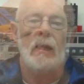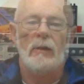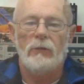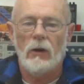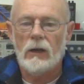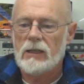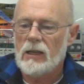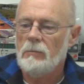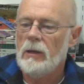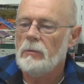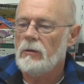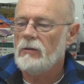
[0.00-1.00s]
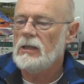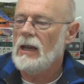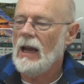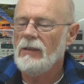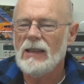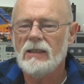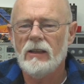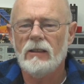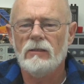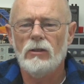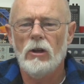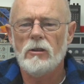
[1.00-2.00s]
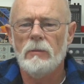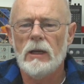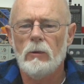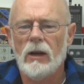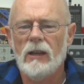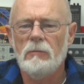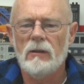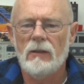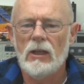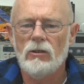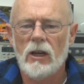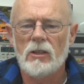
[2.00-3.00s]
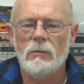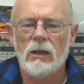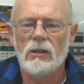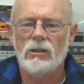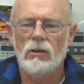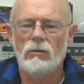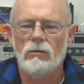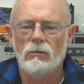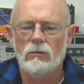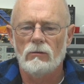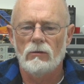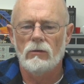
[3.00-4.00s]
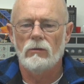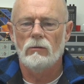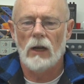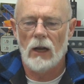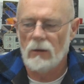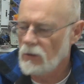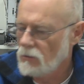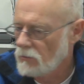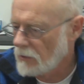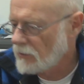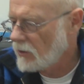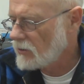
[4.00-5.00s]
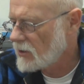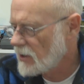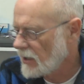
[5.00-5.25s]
And finally, some people have said, hey, these little 200 milliwatt FPV transmitters you reviewed and